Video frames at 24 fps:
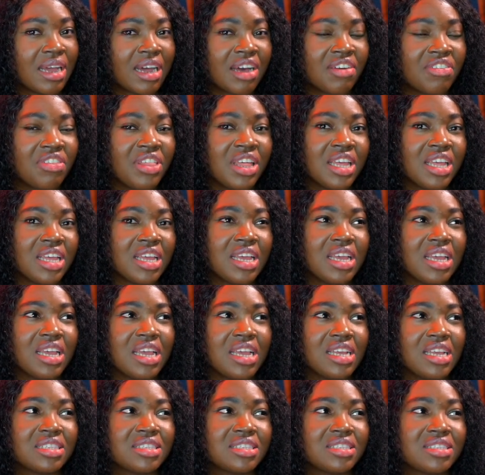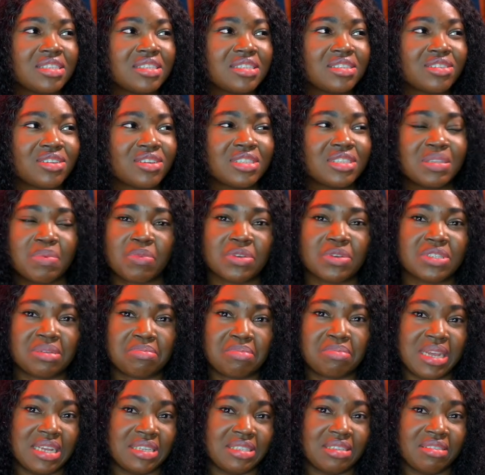I think it's just the most
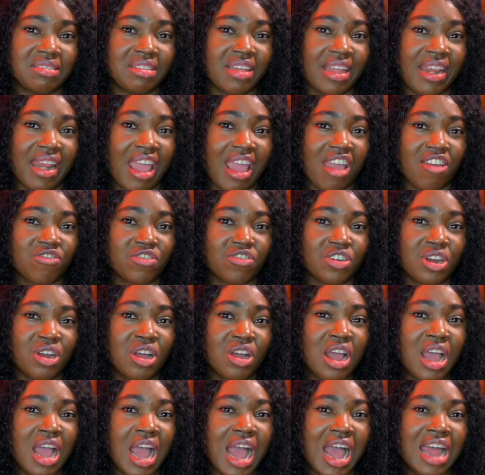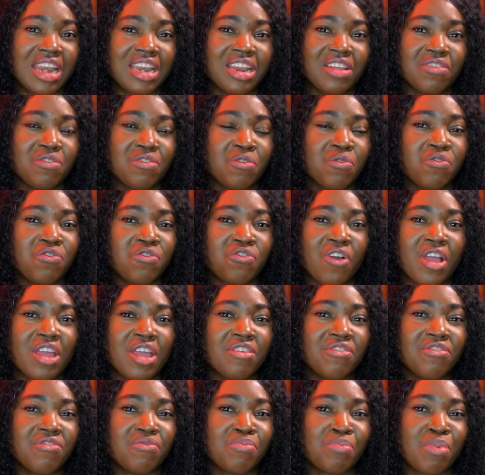amazing thing ever. And even
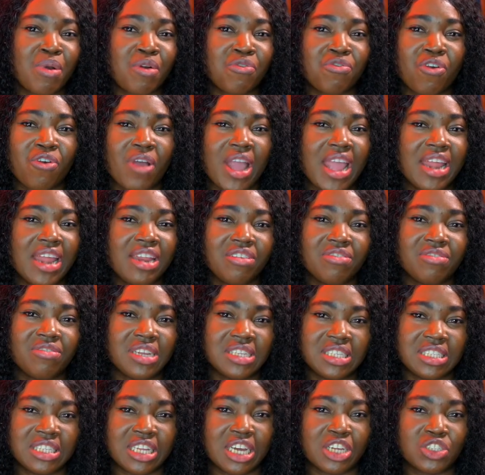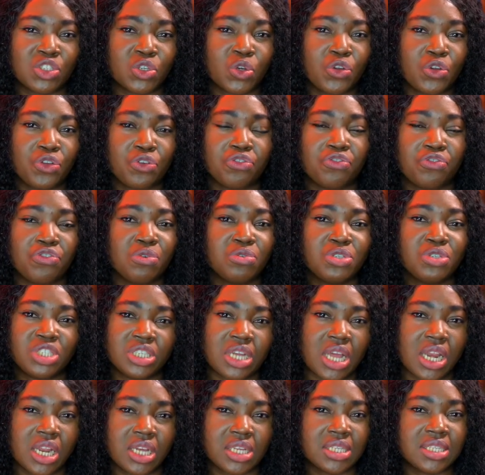if for any reason at all you feel
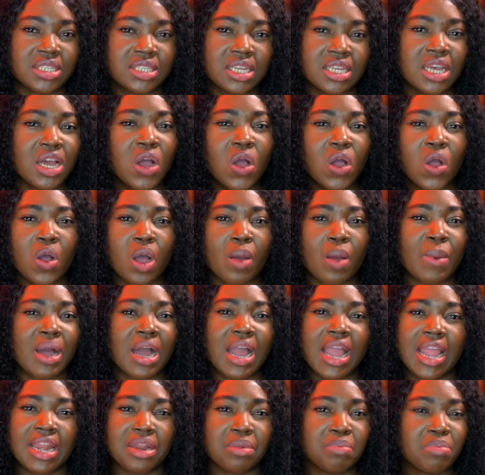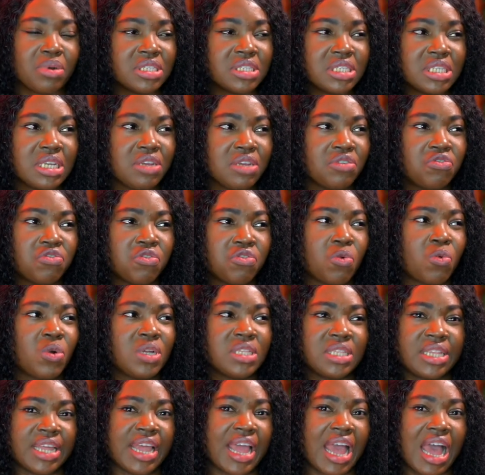jealous about anybody for
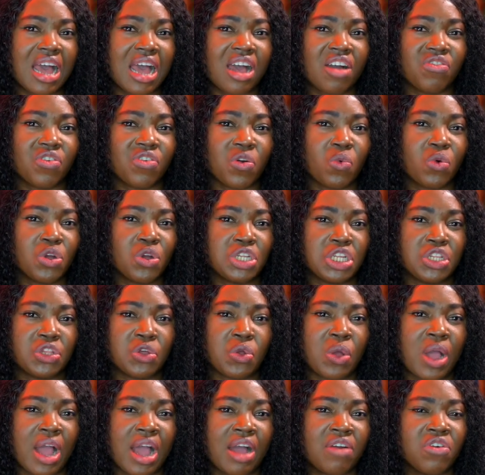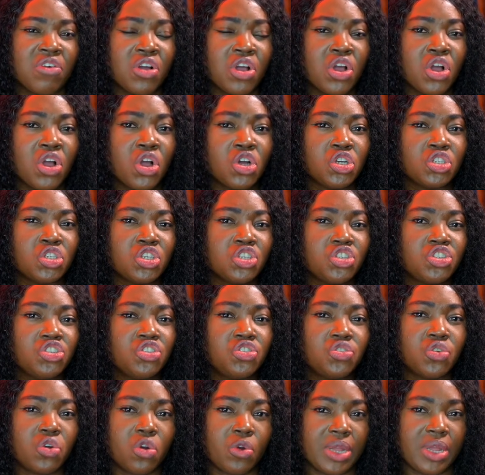what they have or what they don't have, just
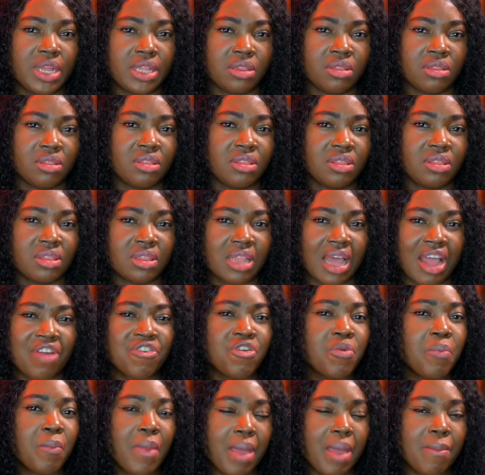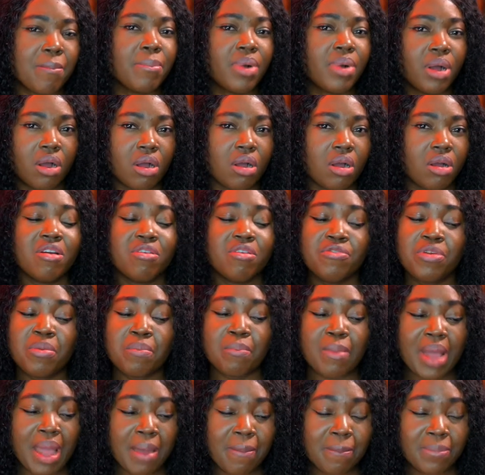knowing that, remember
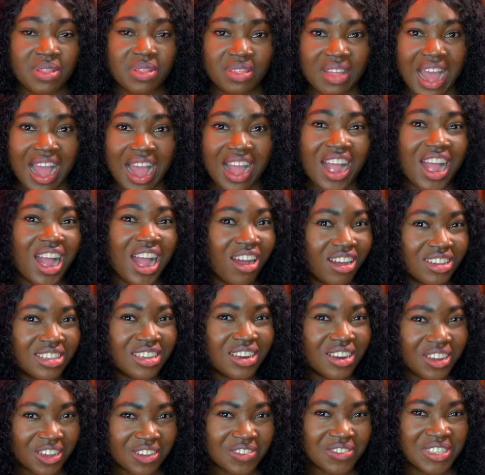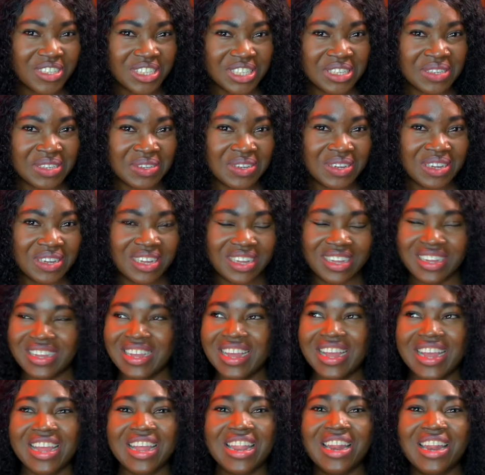that God loves you.
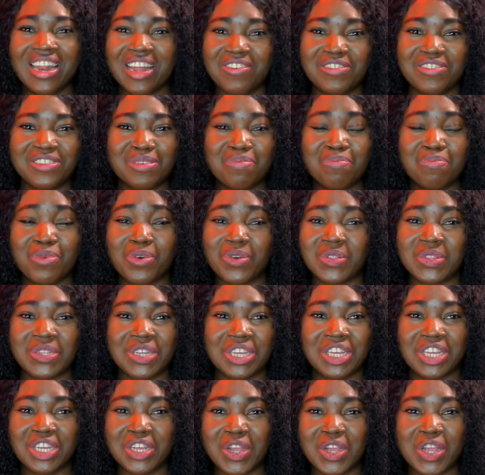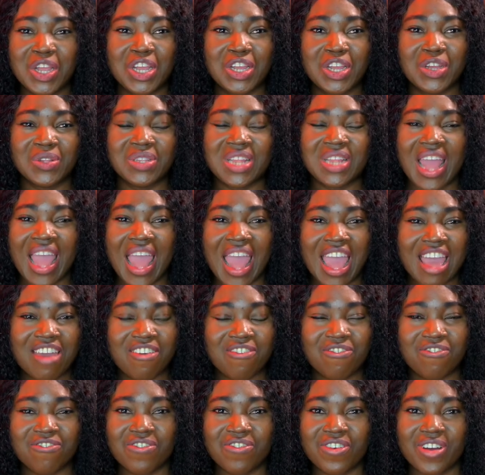He loves you more than you could
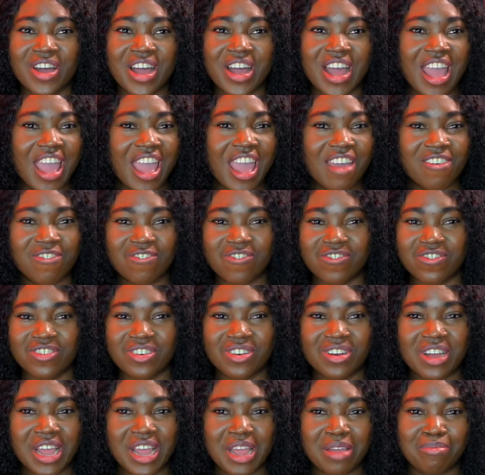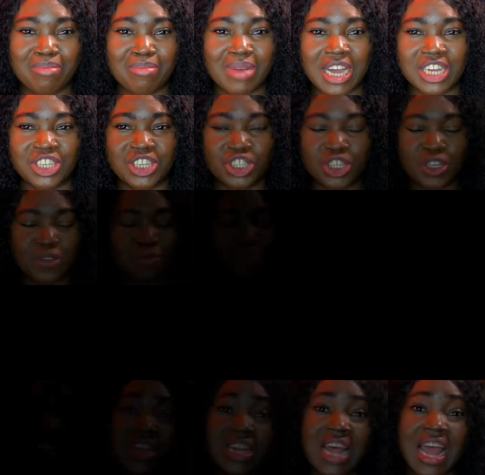ever imagine.
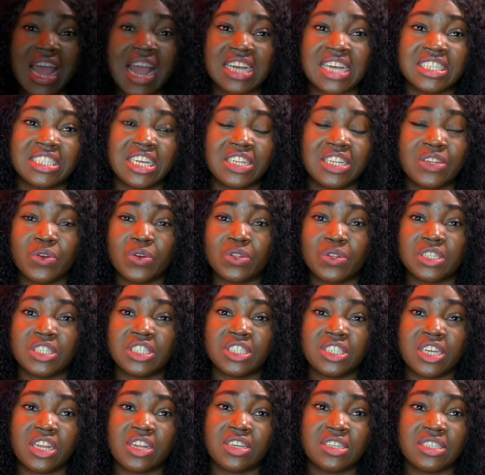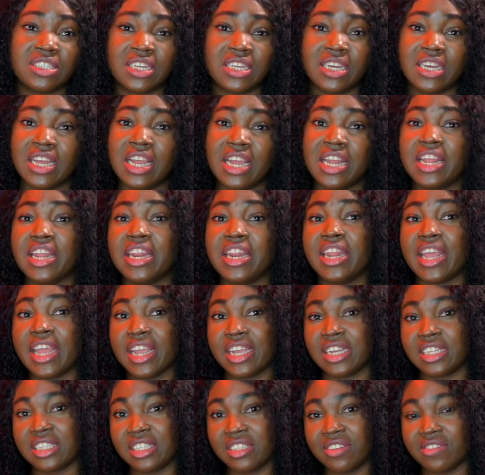Herod acted on his jealousy in a
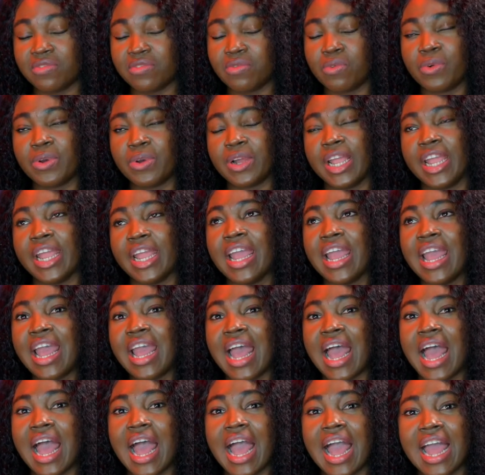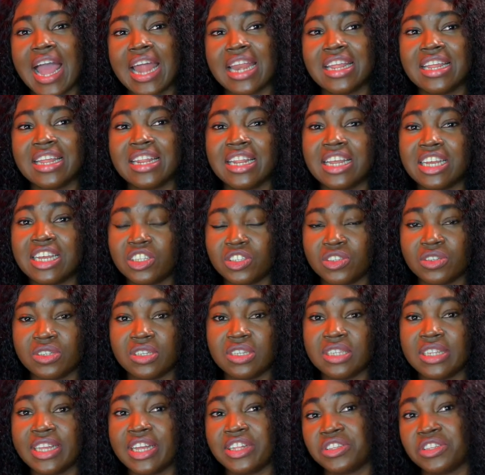negative way, and it led to
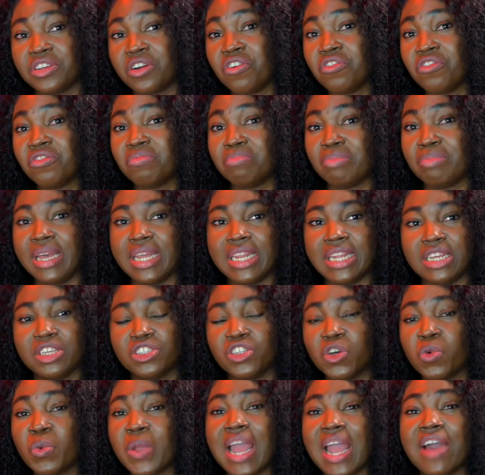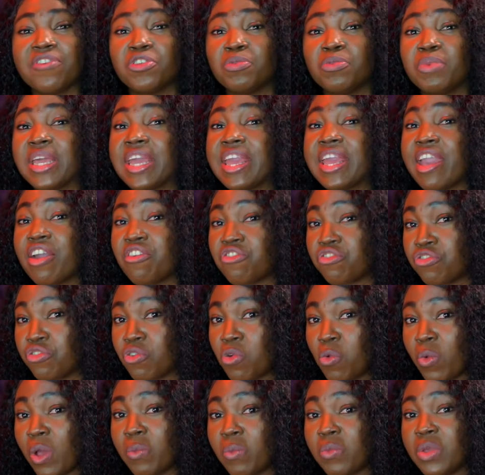the death of many. So we have to be
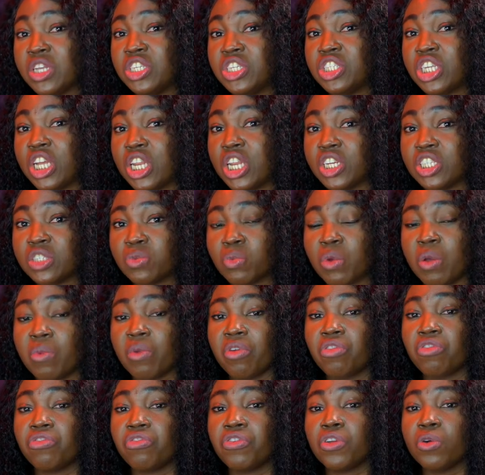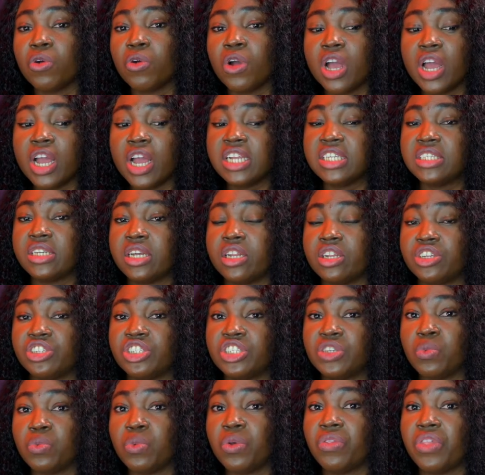careful when we're jealous, when we feel
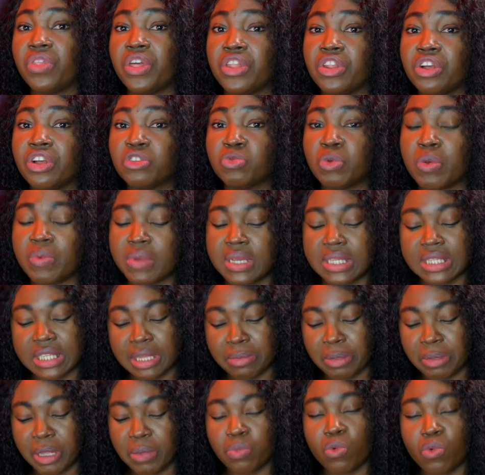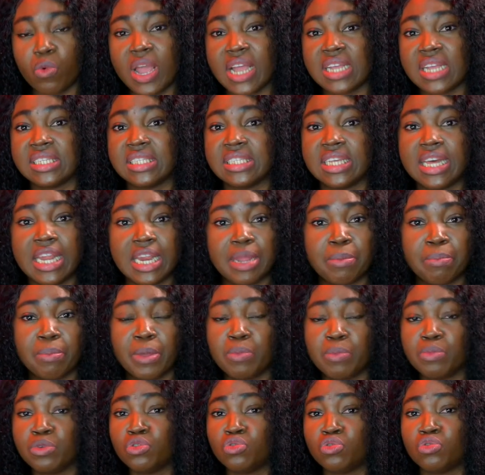jealousy within us, when we see people excelling,
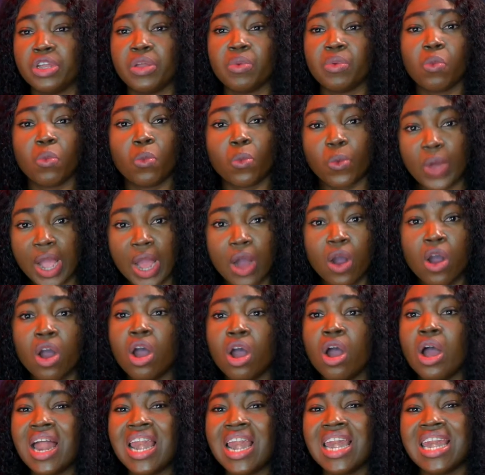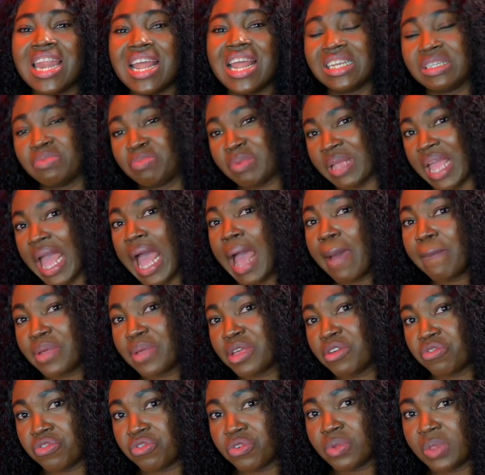people doing well. Let's be
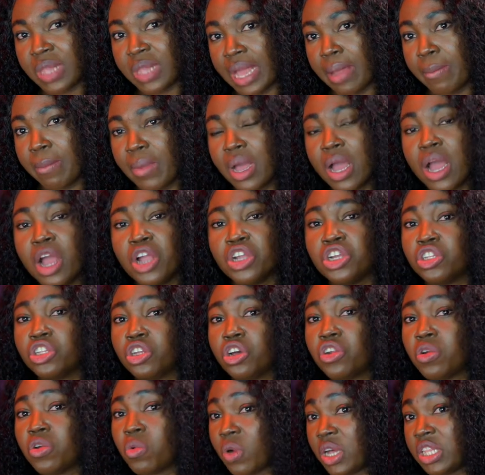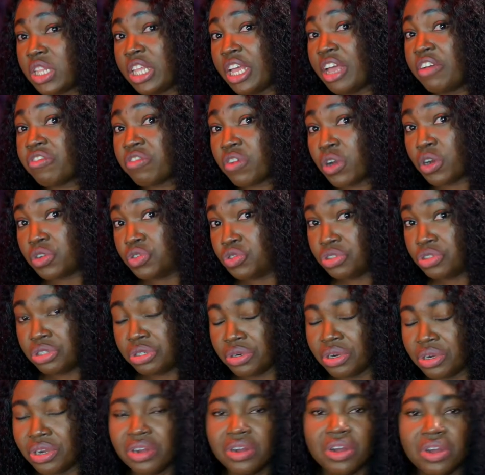happy for them. You don't know what they've gone
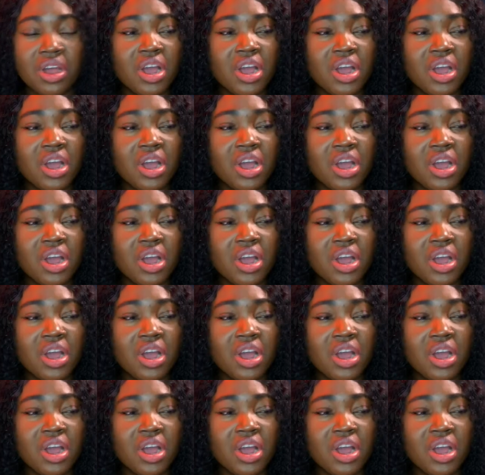through.